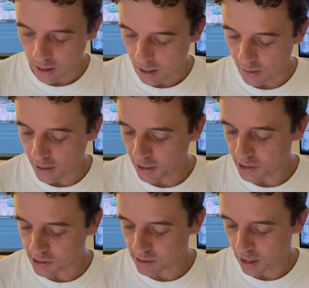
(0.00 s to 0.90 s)
And then you
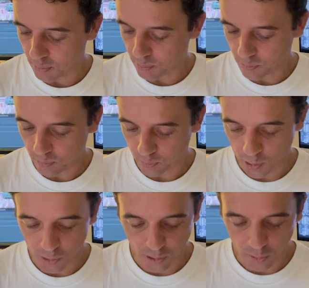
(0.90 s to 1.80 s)
just keep
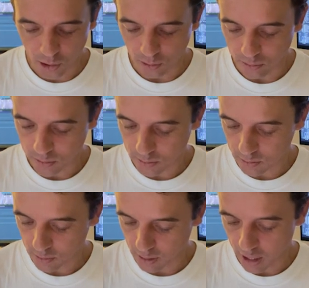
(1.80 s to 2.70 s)
building the wall.
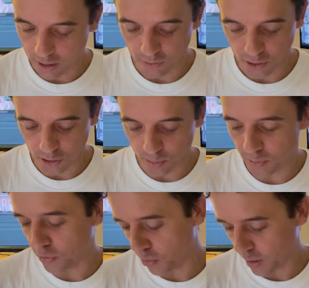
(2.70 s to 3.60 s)
And if you do it
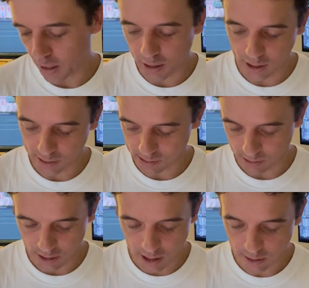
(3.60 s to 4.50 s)
before he kicks
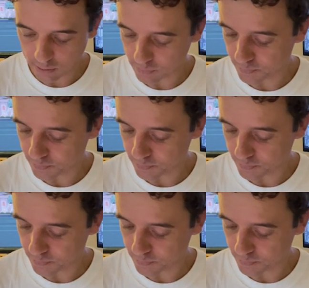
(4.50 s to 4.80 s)
it down,